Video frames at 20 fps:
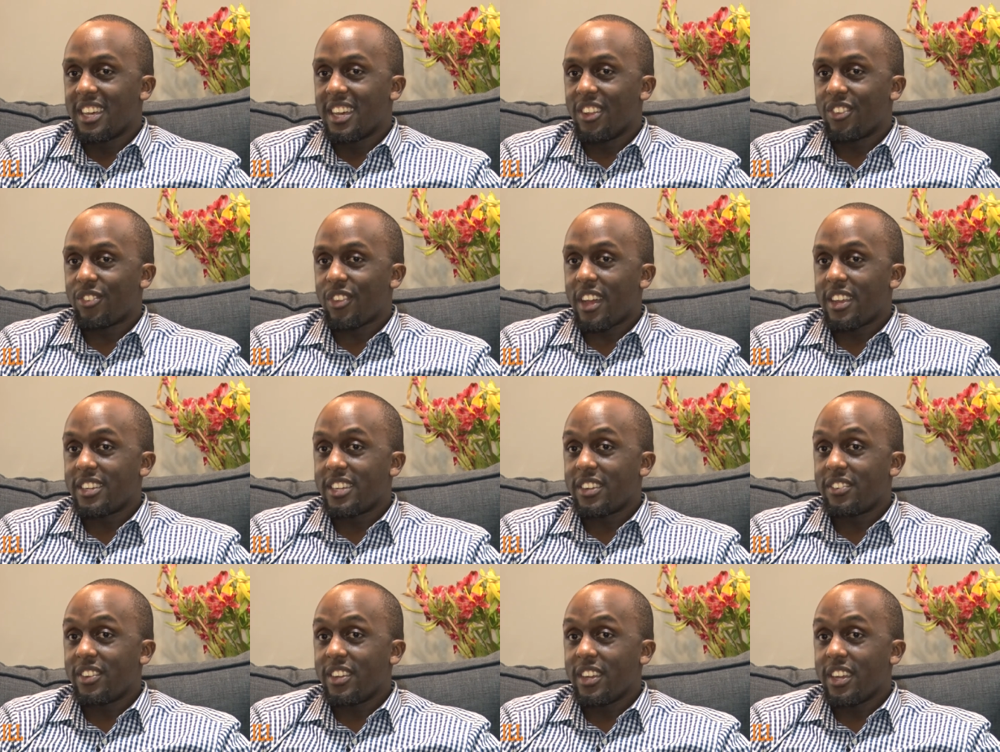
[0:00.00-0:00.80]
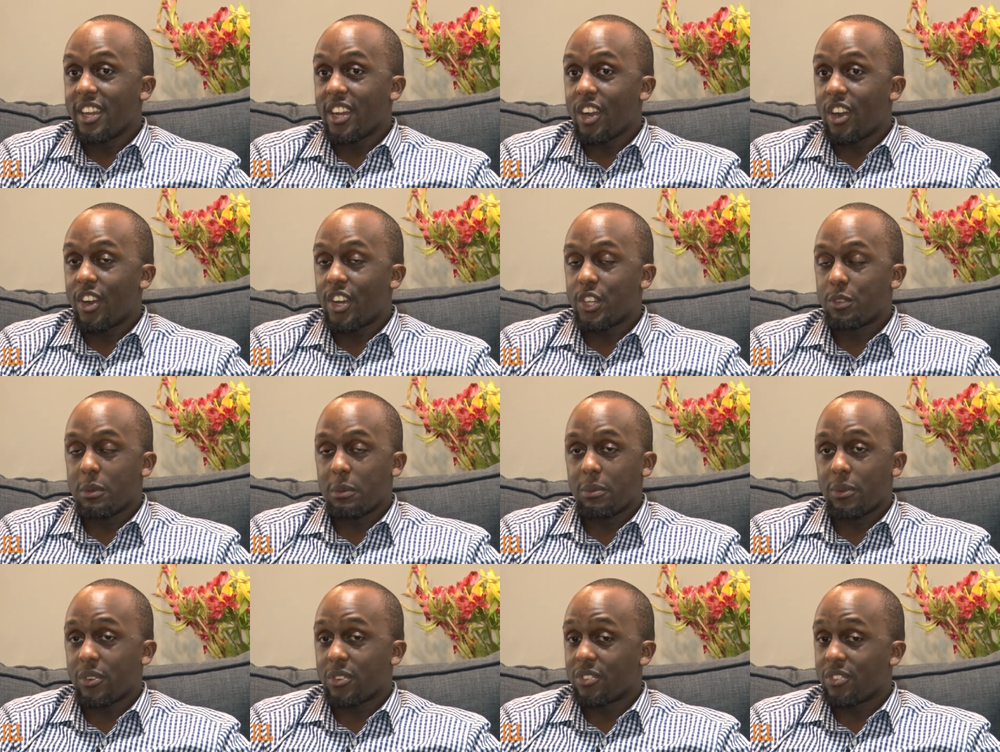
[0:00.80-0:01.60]
And so I generally encourage
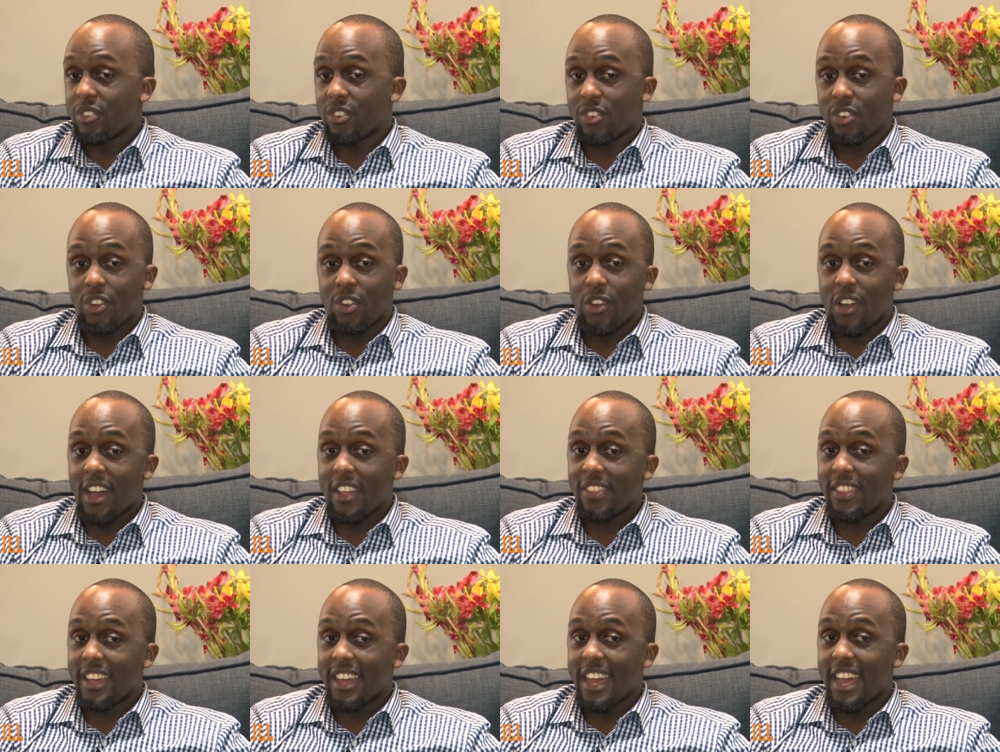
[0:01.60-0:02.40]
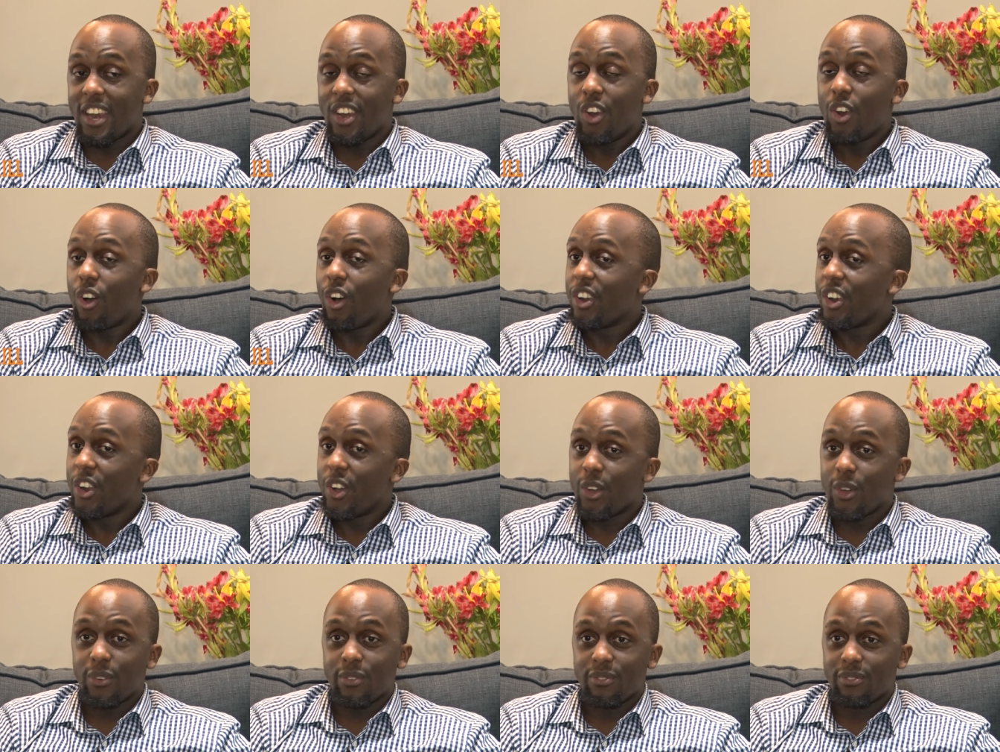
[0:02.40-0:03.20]
people to sort of go out there and not
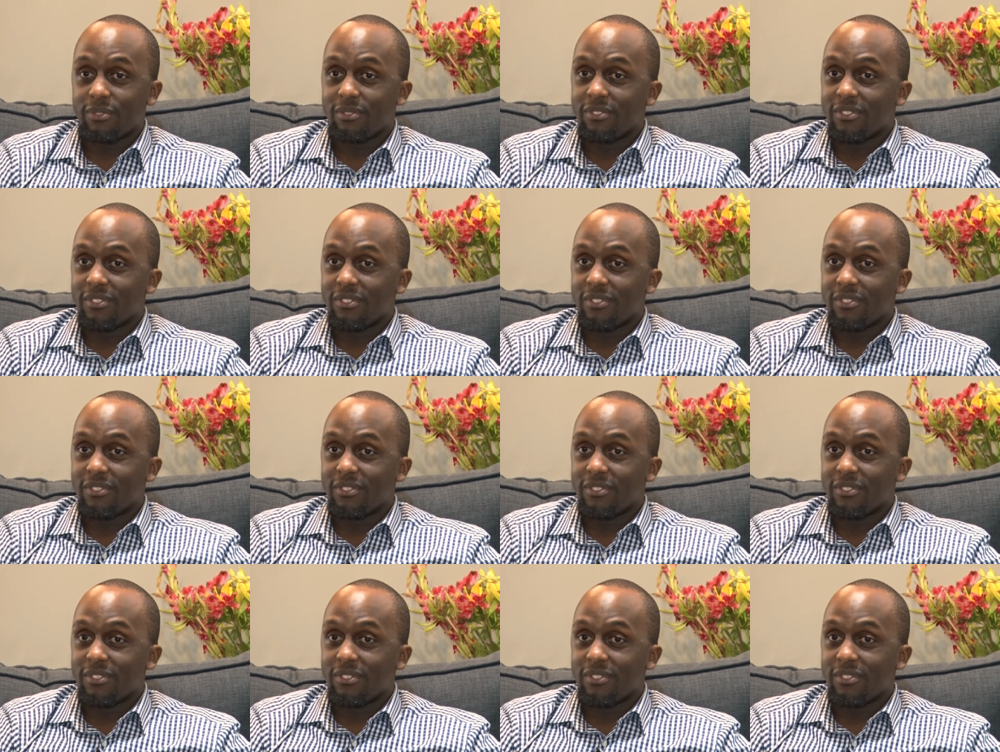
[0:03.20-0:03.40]
know,